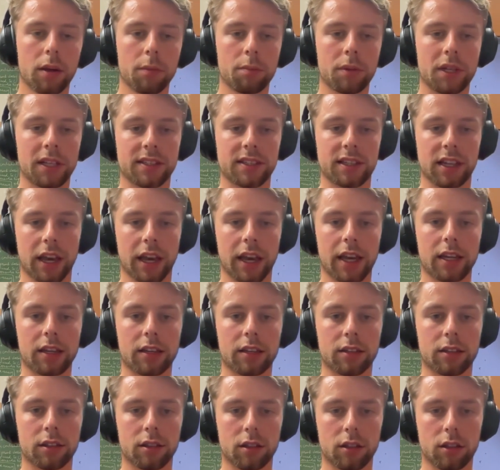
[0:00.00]

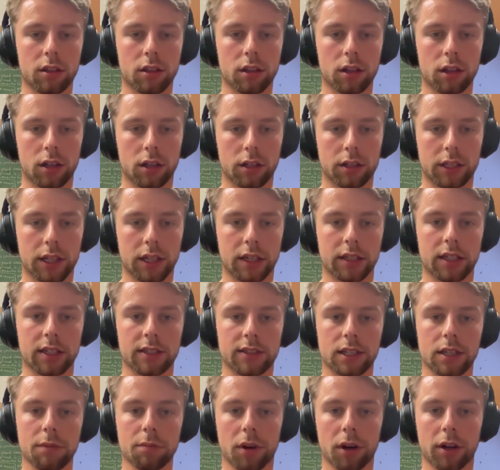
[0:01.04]
PCA
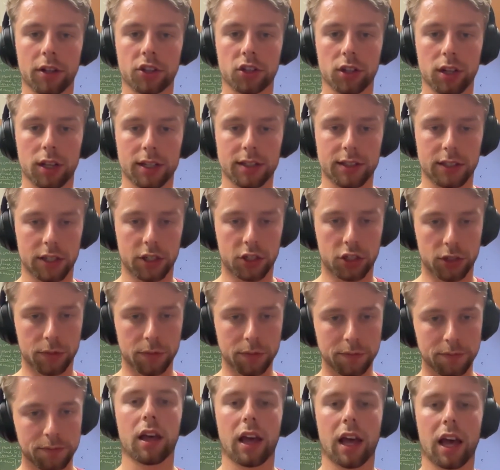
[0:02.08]
DNDZ
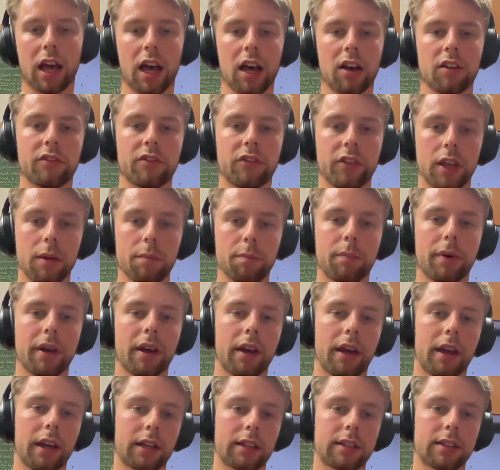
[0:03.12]
marginalization, have
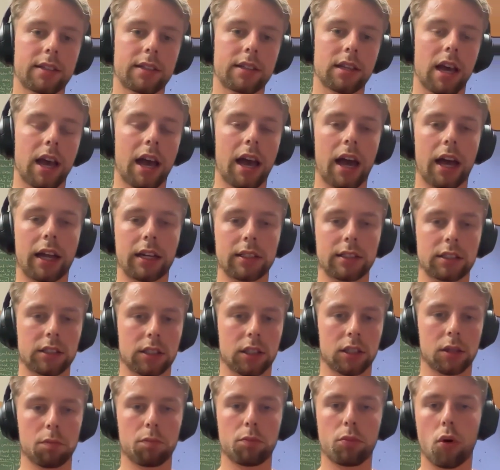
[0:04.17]
impacts at
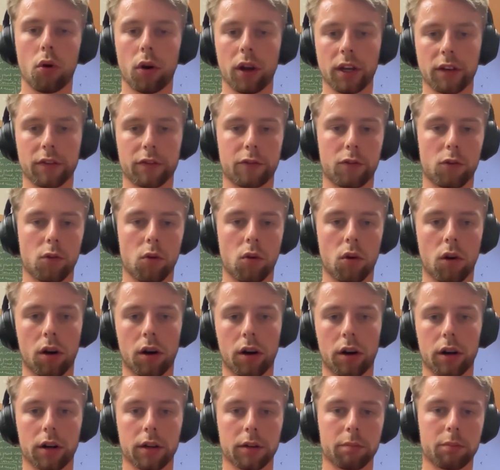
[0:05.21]
the
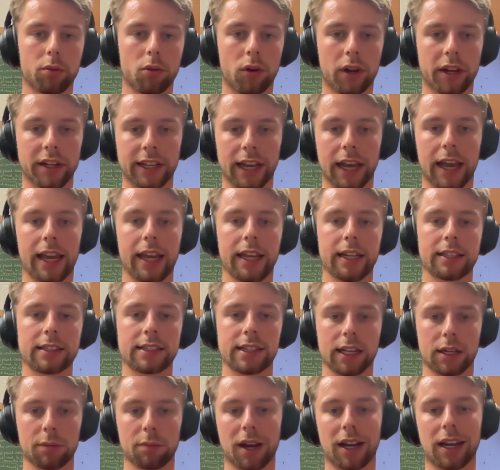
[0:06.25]
0.4, 0.8
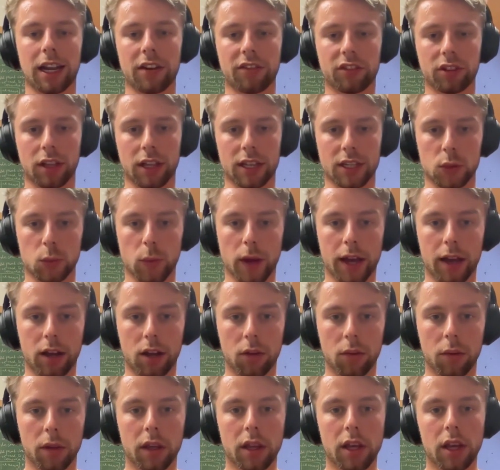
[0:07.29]
sigma level as
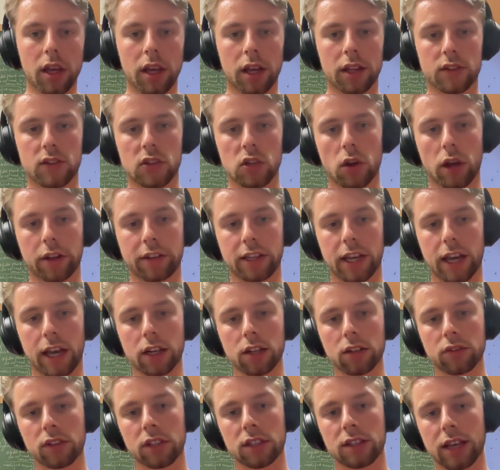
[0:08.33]
well. And so at the
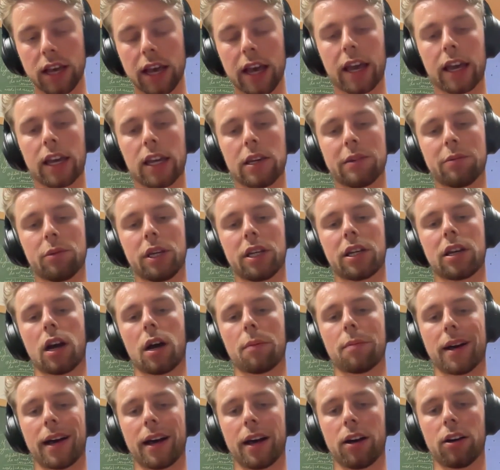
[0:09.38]
end of the day, we
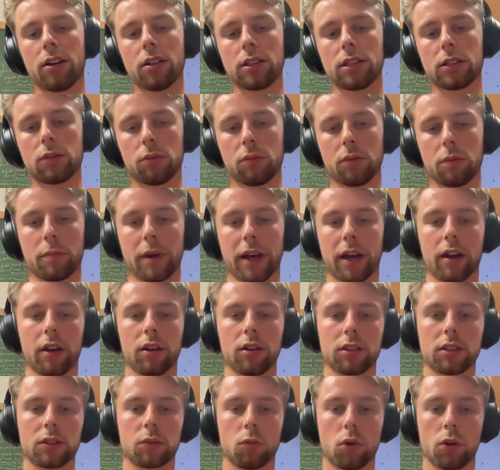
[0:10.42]
come out
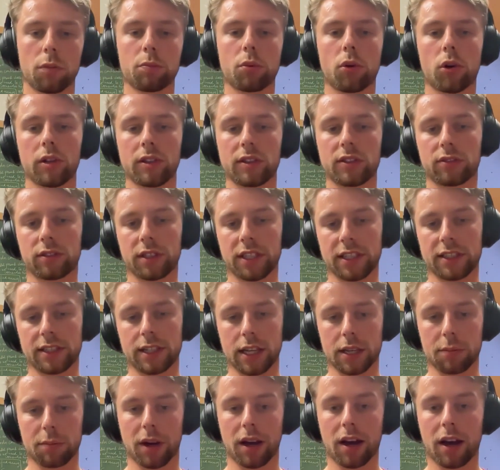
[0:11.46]
about 1.3
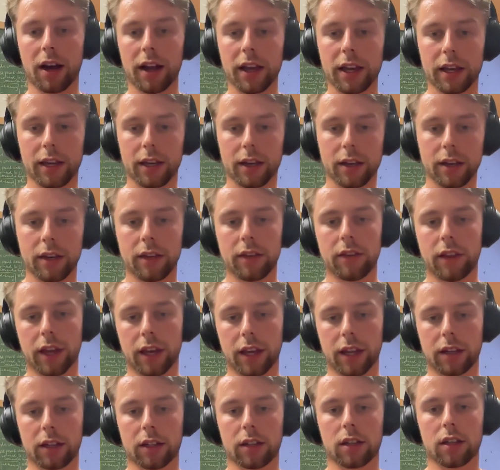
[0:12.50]
sigma higher
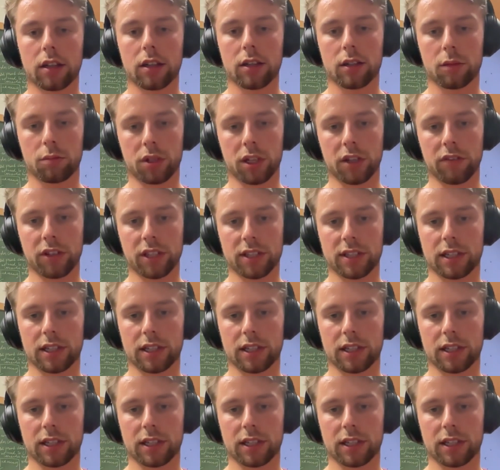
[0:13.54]
than the previous